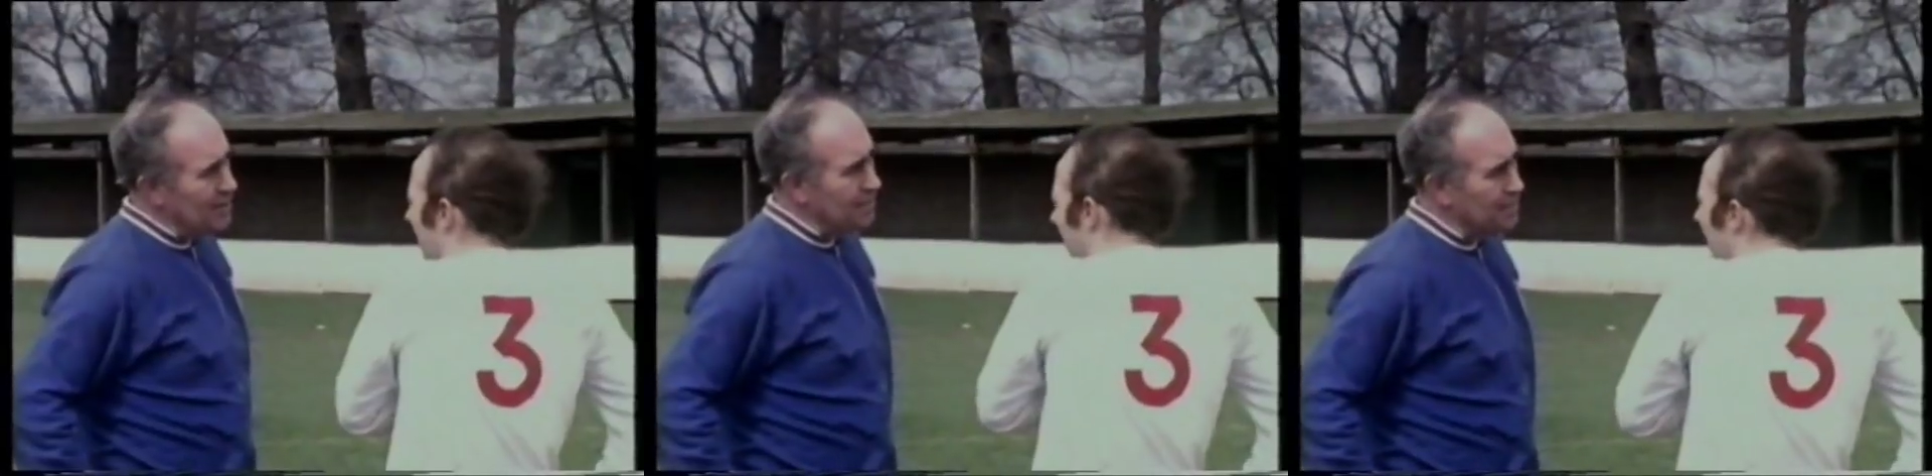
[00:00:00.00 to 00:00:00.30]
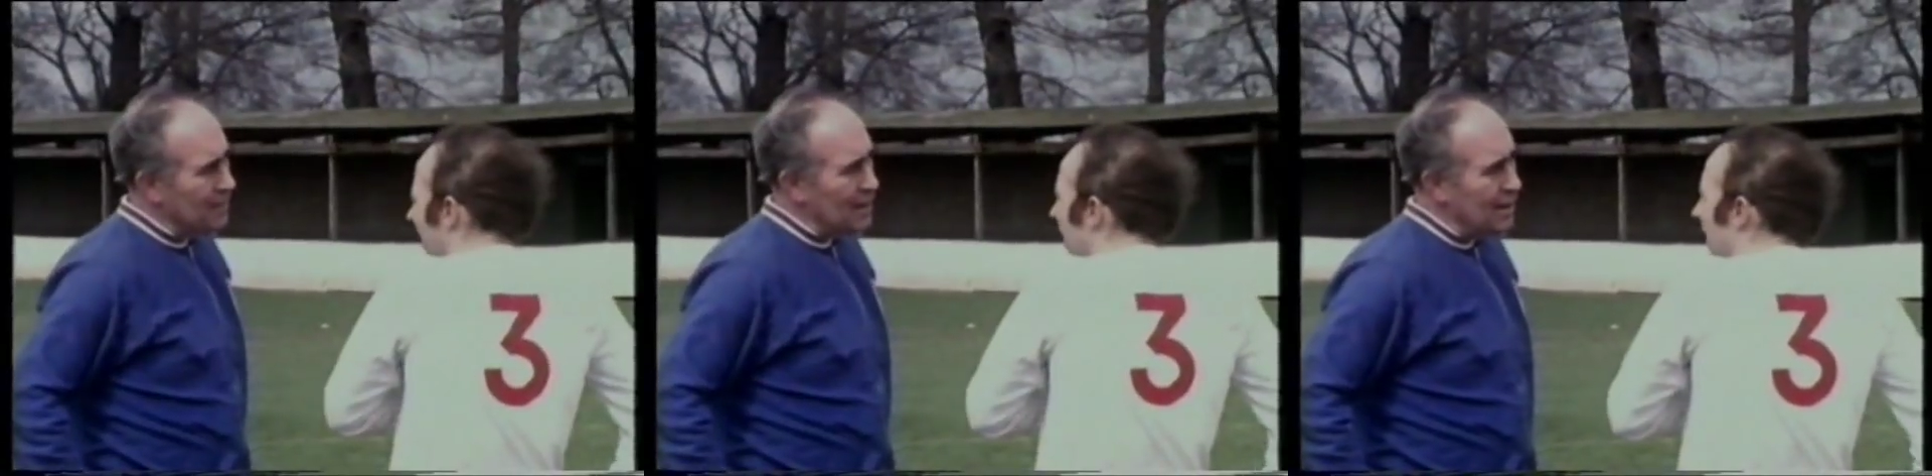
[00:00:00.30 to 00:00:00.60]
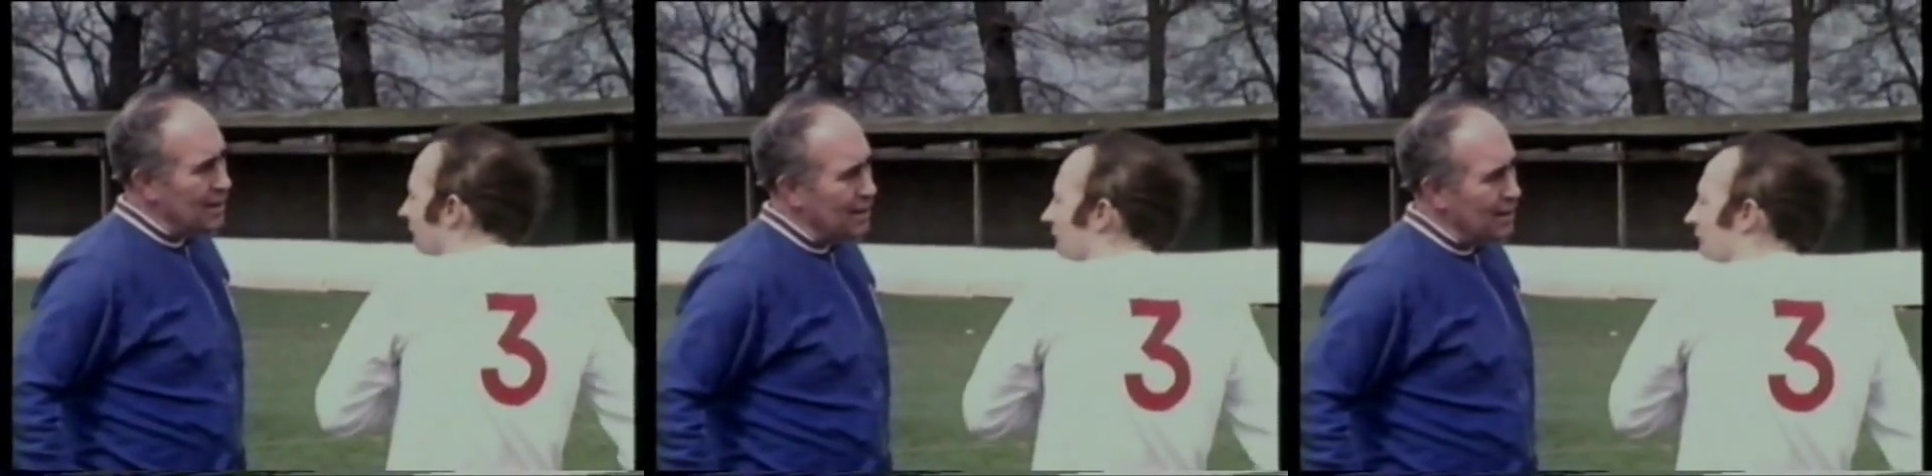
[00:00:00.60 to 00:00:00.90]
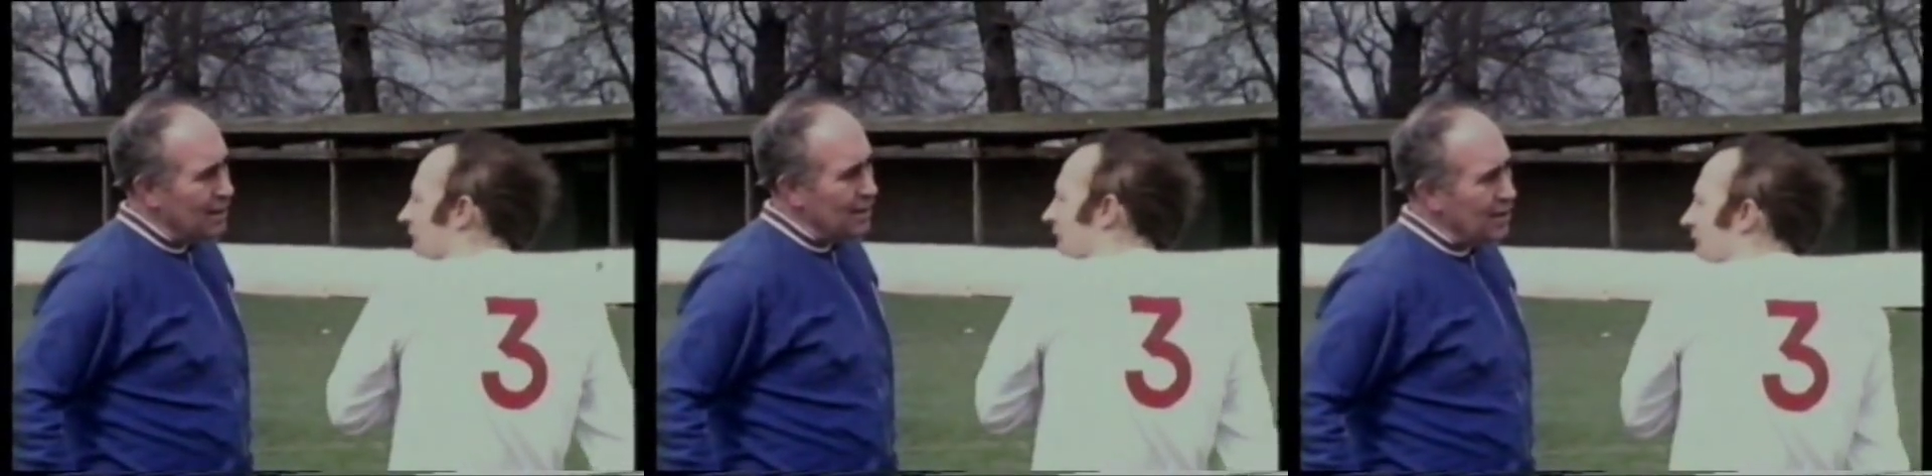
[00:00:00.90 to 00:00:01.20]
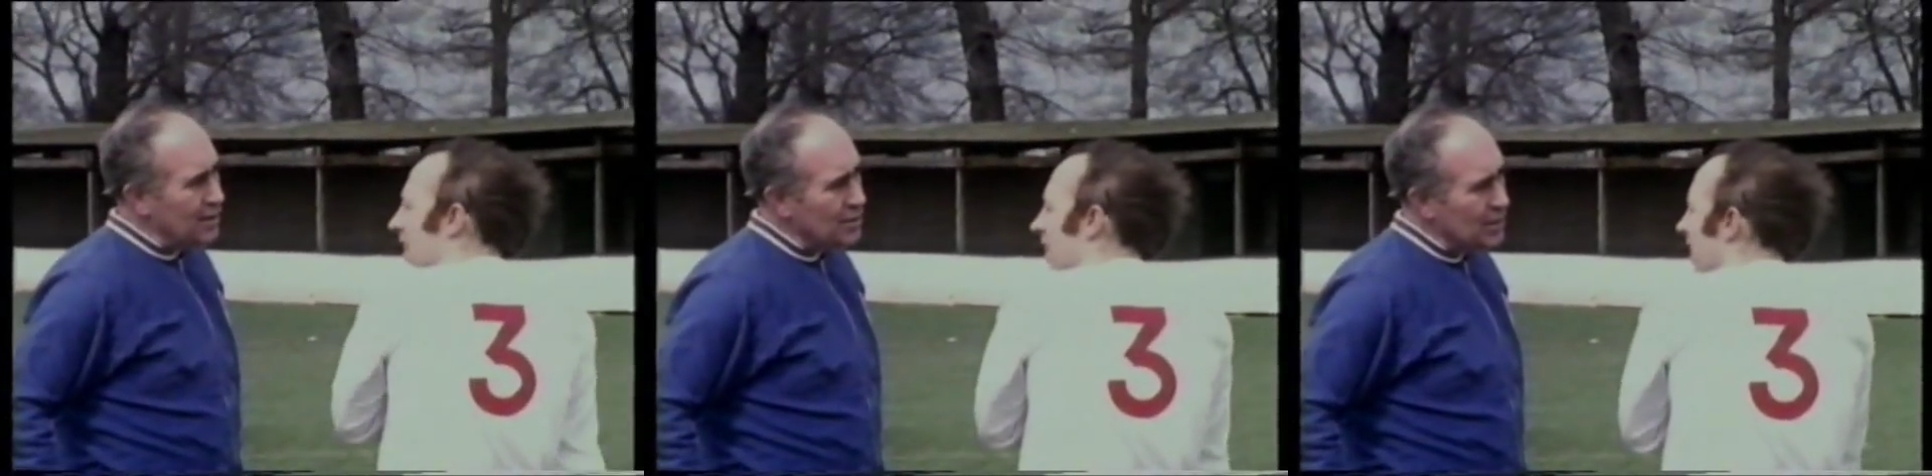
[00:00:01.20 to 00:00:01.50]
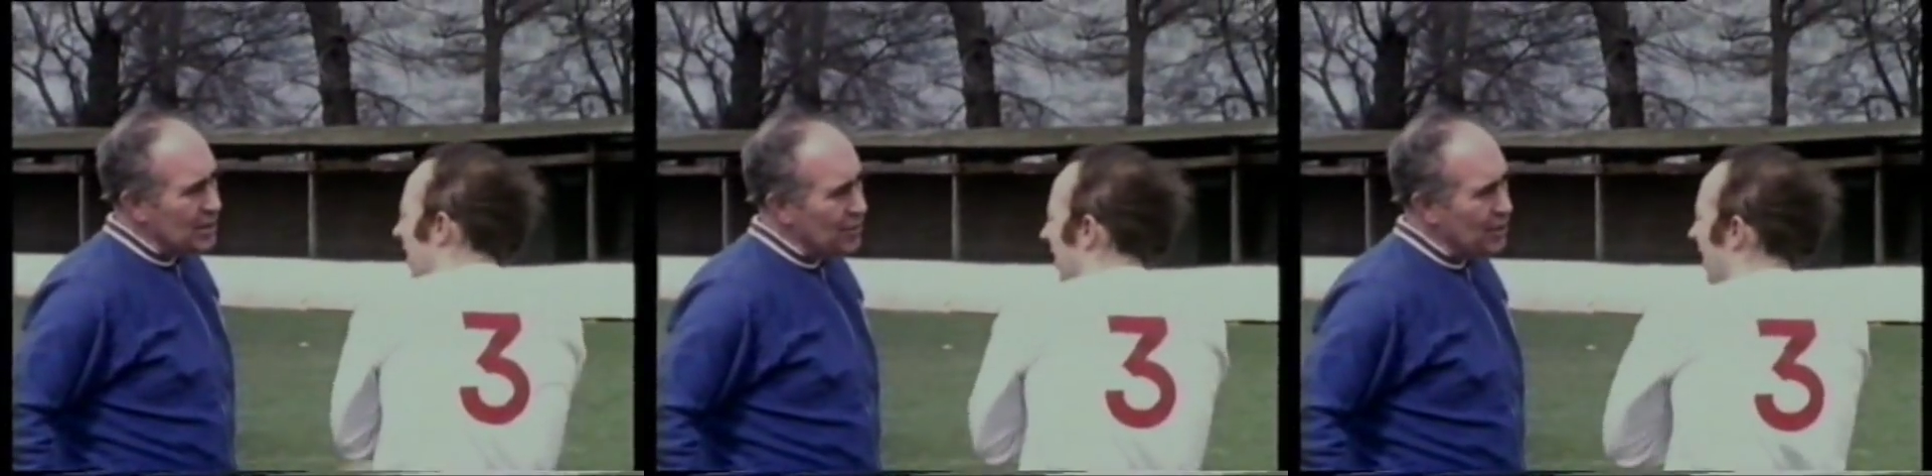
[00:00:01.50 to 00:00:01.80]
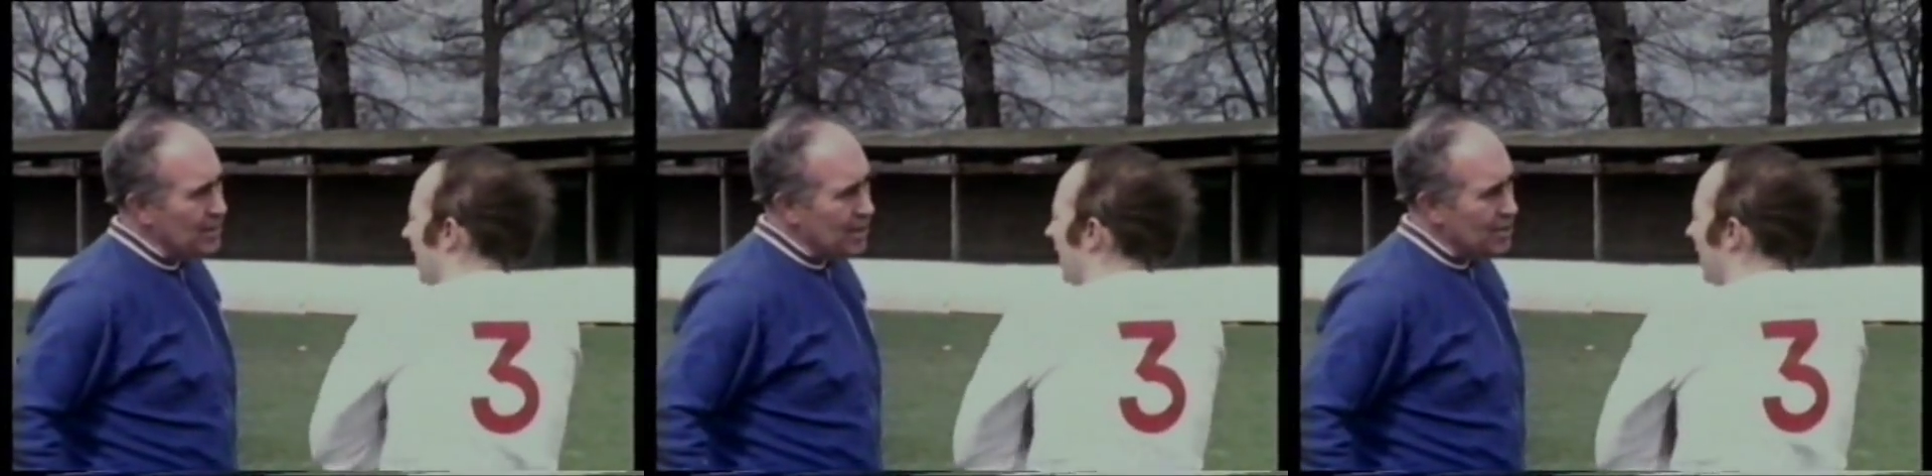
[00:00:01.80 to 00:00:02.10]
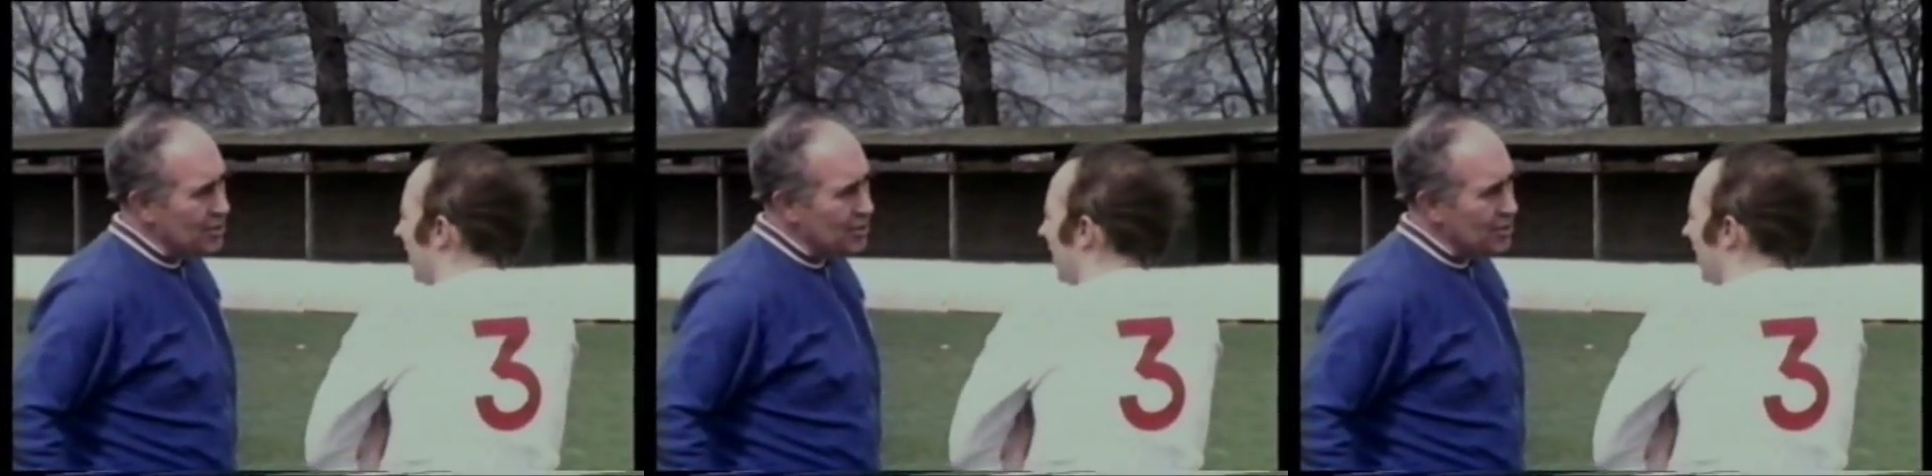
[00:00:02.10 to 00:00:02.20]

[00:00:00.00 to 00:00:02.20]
Cup winning eleven. The